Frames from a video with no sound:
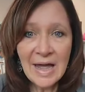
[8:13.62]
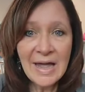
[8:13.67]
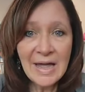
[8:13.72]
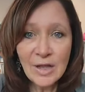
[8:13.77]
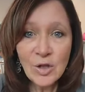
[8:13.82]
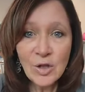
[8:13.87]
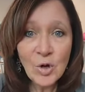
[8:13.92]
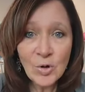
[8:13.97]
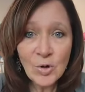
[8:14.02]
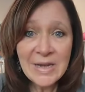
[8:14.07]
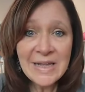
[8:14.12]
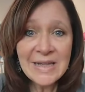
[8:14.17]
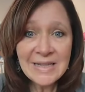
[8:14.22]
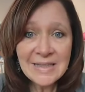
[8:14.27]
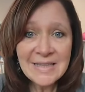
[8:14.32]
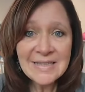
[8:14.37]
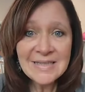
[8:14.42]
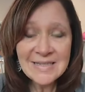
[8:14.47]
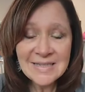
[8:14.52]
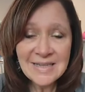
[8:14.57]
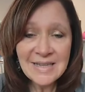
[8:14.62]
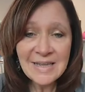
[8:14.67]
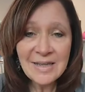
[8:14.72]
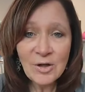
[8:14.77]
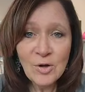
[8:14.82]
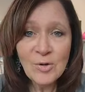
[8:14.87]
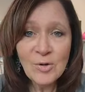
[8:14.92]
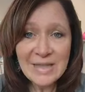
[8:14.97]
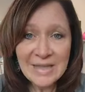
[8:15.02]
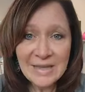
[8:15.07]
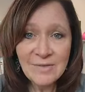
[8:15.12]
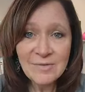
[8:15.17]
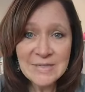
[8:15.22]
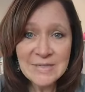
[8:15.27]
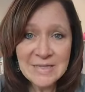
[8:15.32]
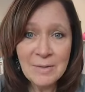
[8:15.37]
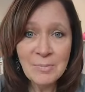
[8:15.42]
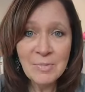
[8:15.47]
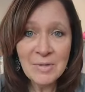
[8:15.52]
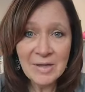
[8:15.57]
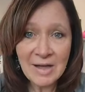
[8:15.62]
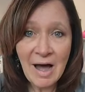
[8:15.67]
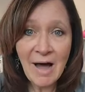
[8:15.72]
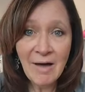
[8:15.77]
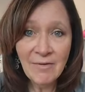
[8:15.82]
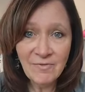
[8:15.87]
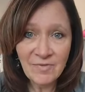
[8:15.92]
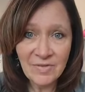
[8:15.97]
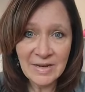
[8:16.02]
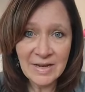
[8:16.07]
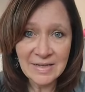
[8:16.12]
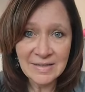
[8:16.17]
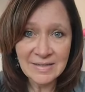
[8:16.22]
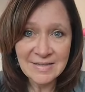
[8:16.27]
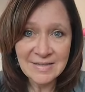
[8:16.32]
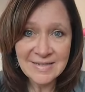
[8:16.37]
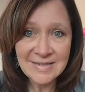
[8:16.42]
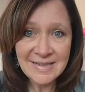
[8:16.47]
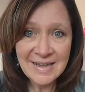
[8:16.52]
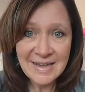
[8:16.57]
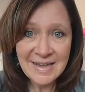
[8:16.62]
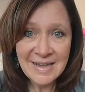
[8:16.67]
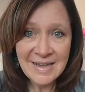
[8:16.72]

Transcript: learning the skill gives them the confidence